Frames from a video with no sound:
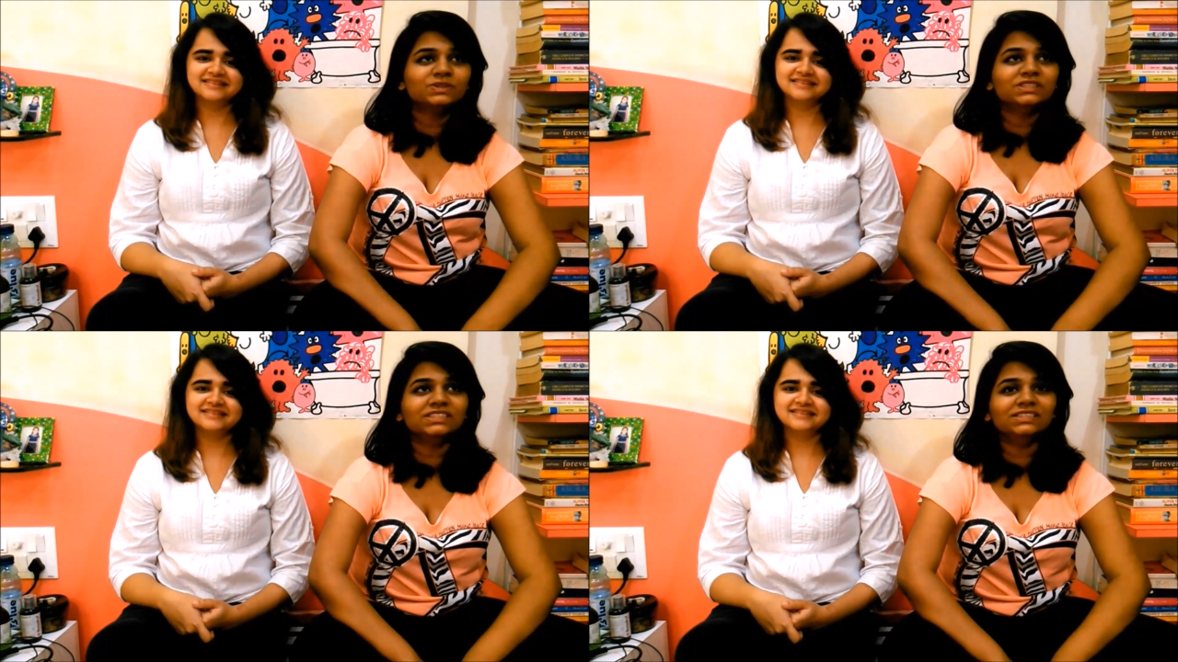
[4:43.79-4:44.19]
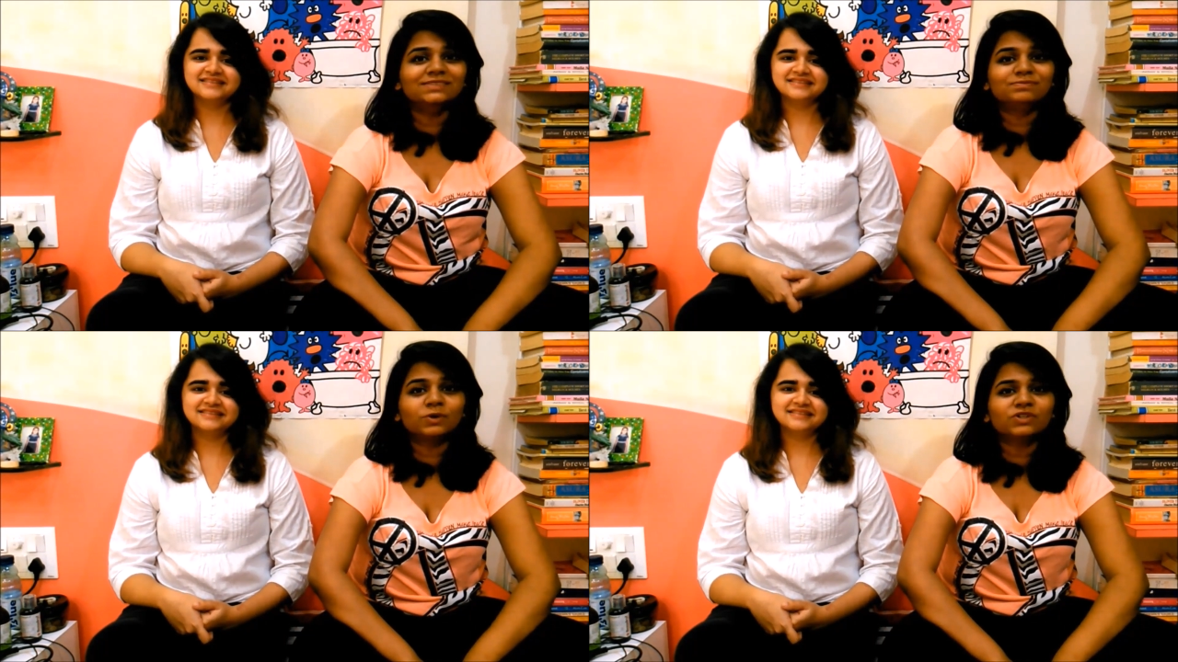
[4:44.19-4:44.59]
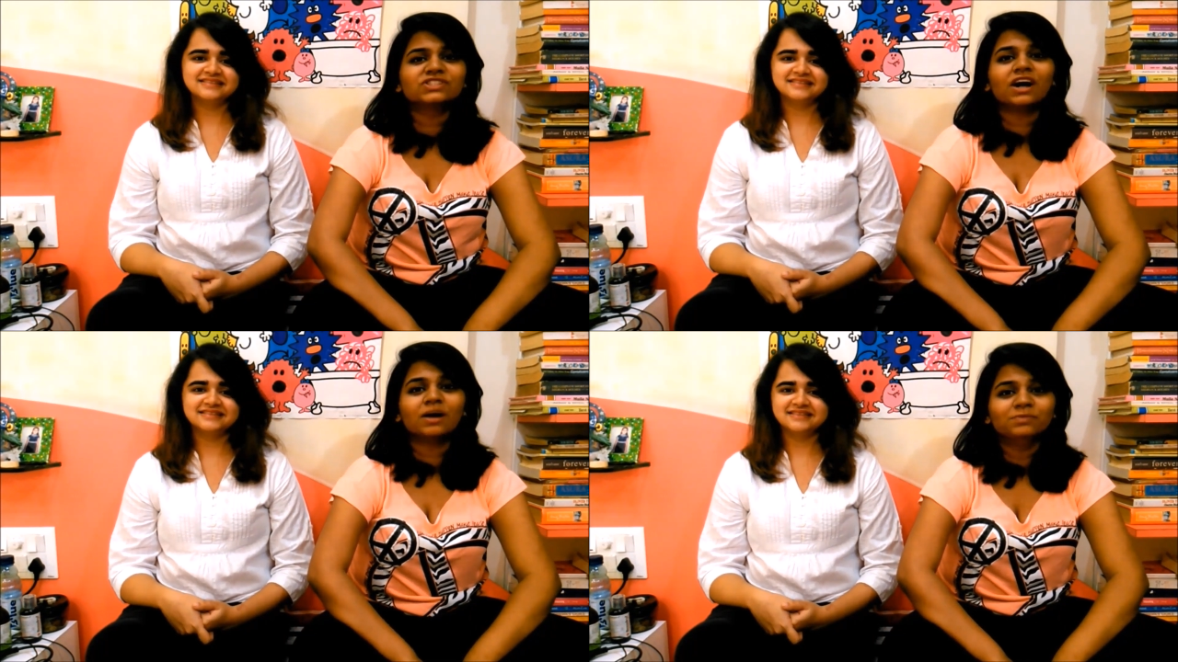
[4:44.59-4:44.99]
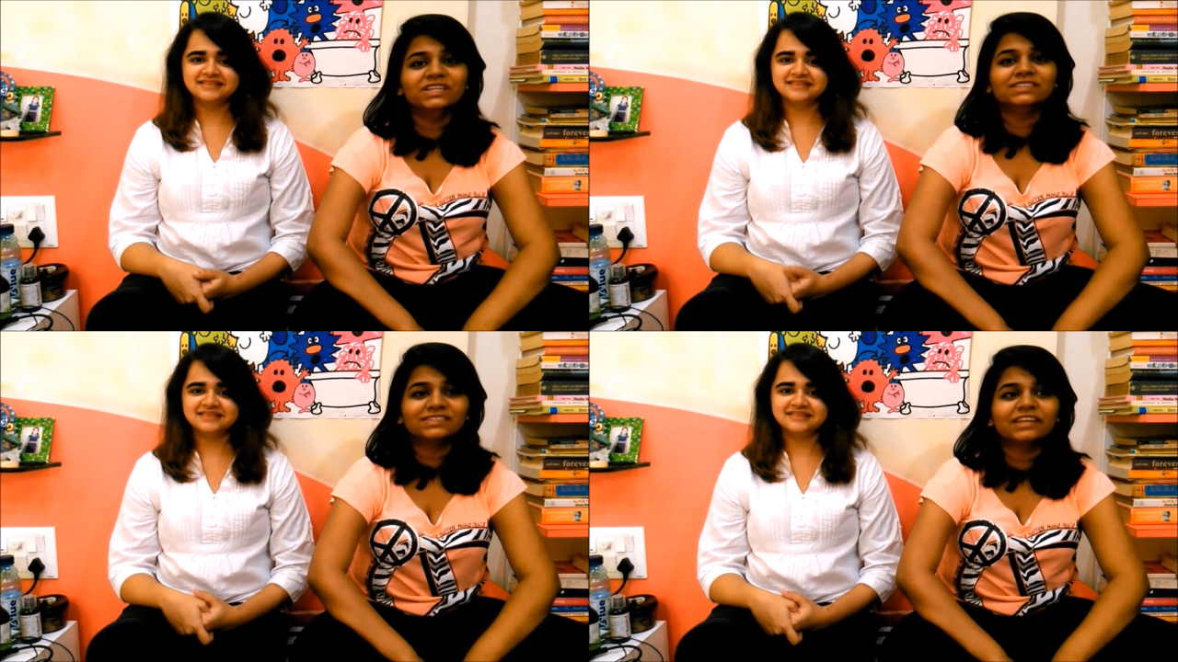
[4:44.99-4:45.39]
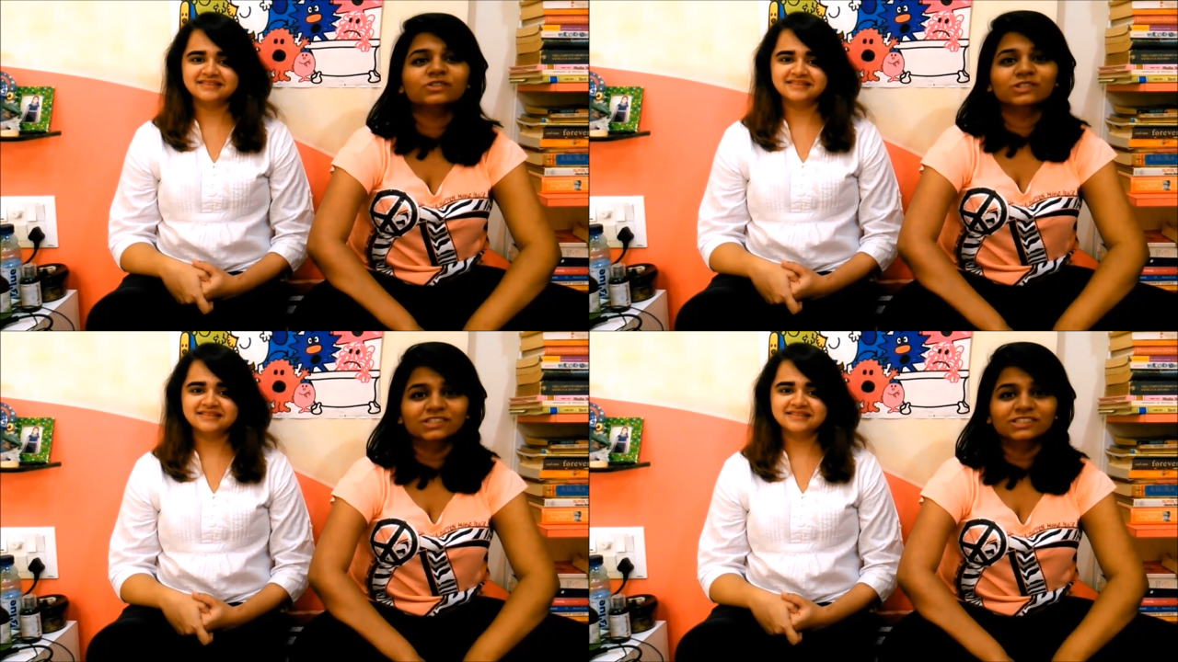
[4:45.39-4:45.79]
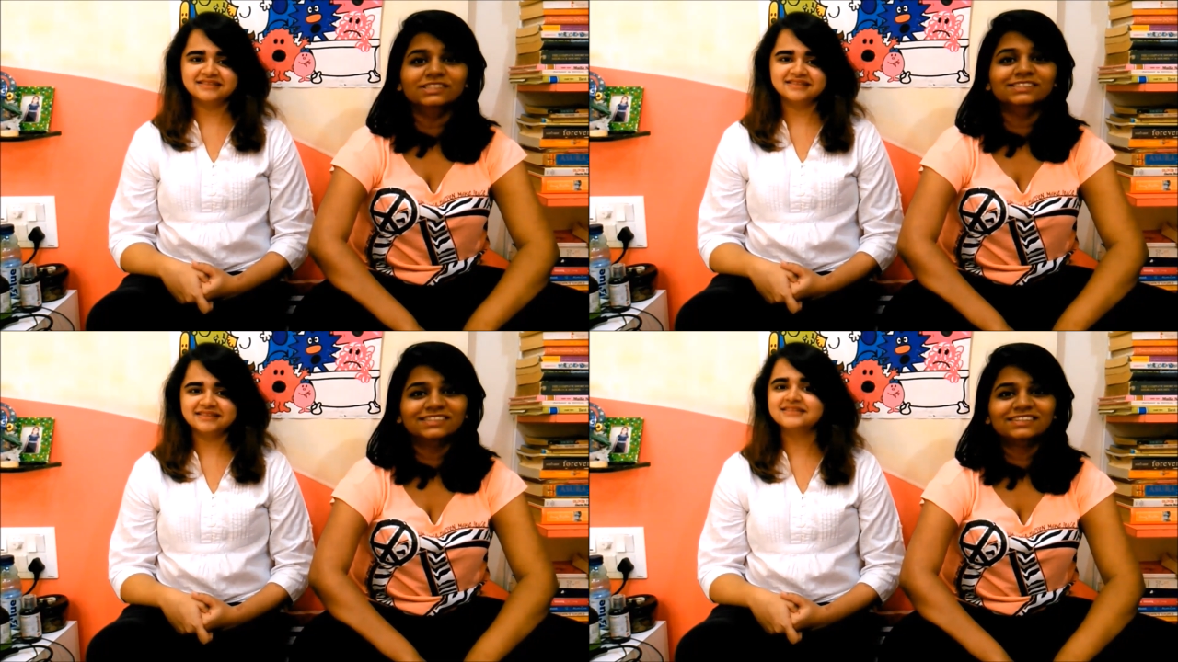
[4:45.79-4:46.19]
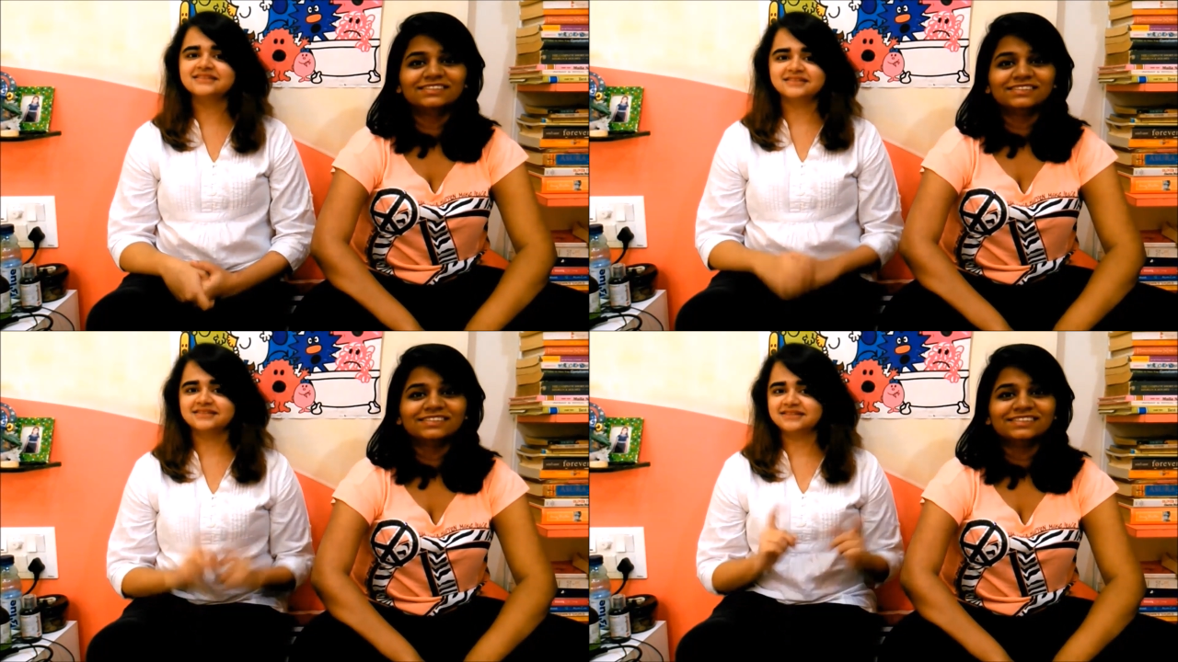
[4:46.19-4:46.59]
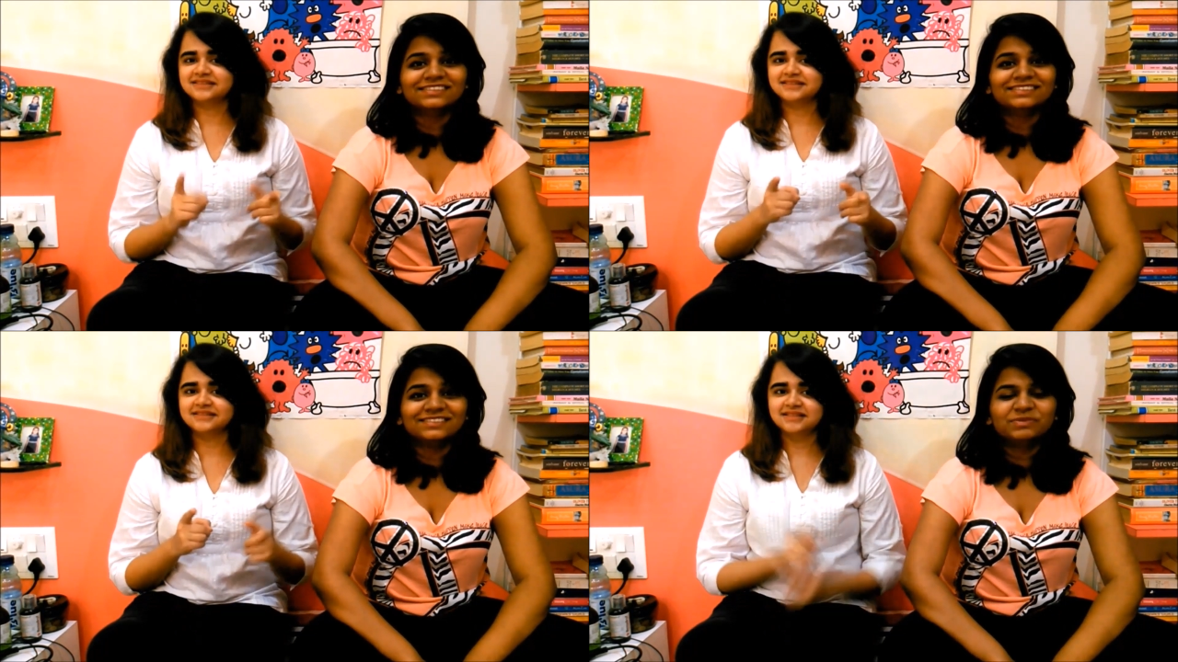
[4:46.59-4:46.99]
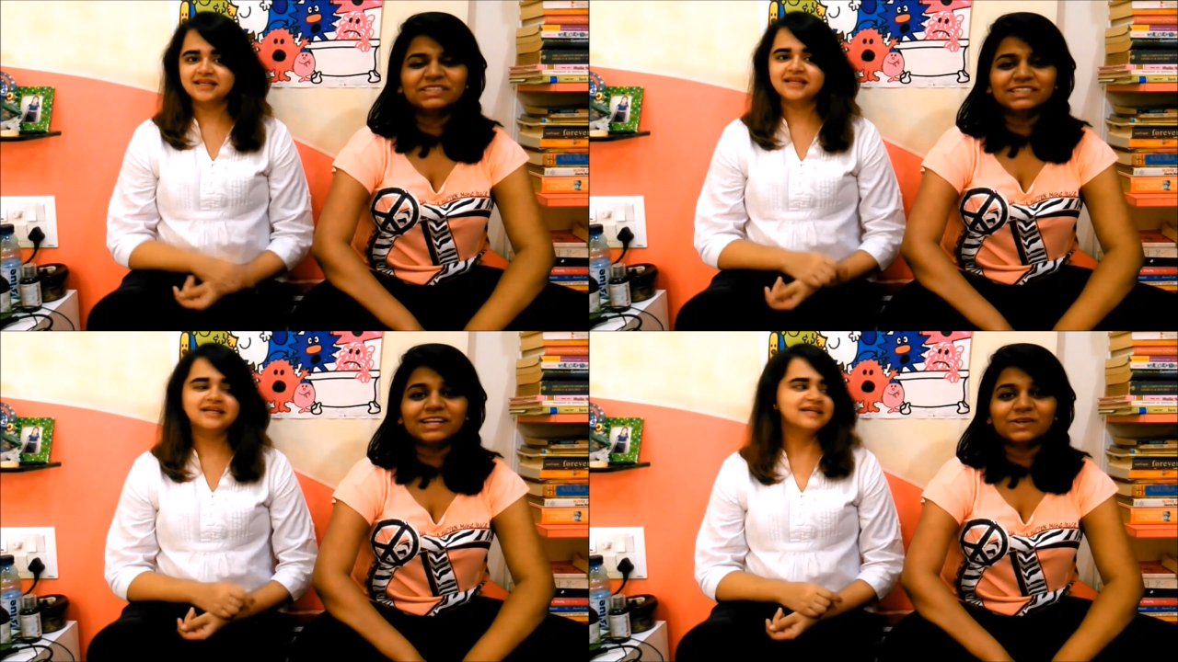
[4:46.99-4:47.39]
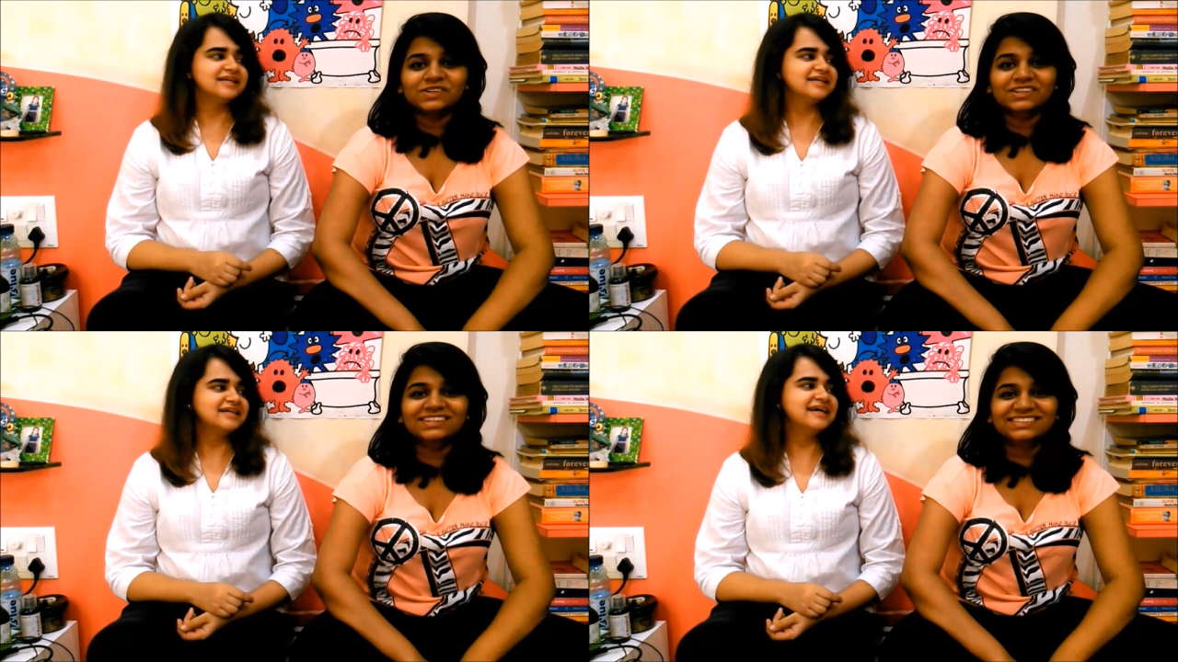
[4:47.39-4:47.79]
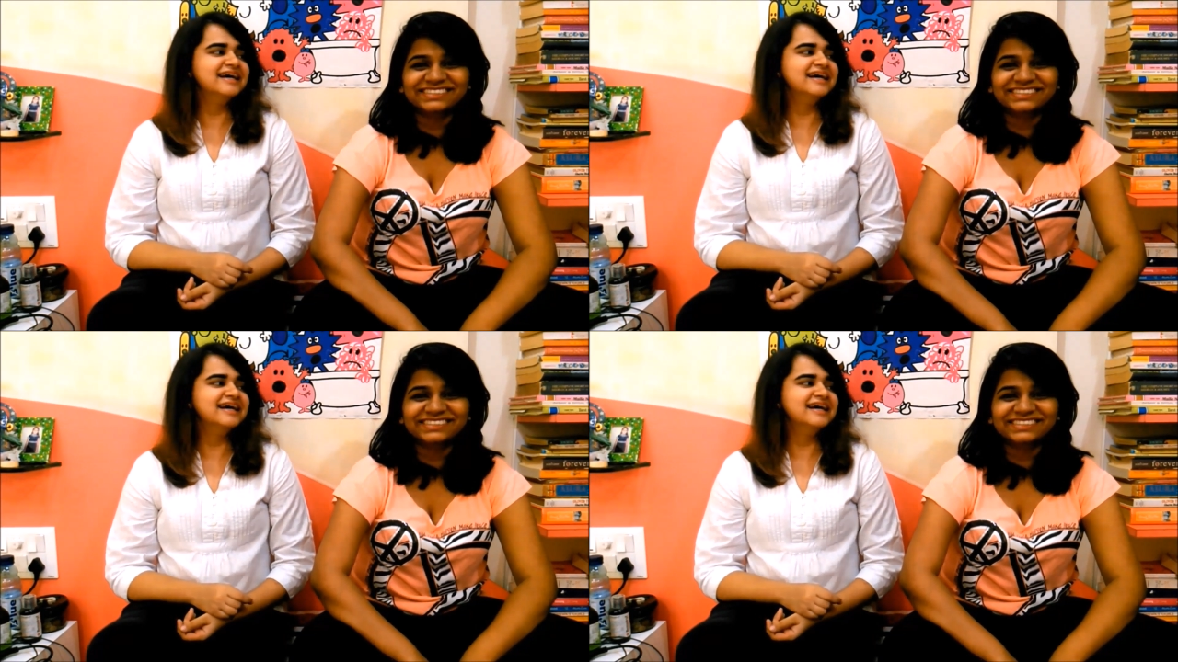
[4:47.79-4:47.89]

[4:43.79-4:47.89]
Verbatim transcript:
Speaker 1: We post updates regularly. Pretty regular.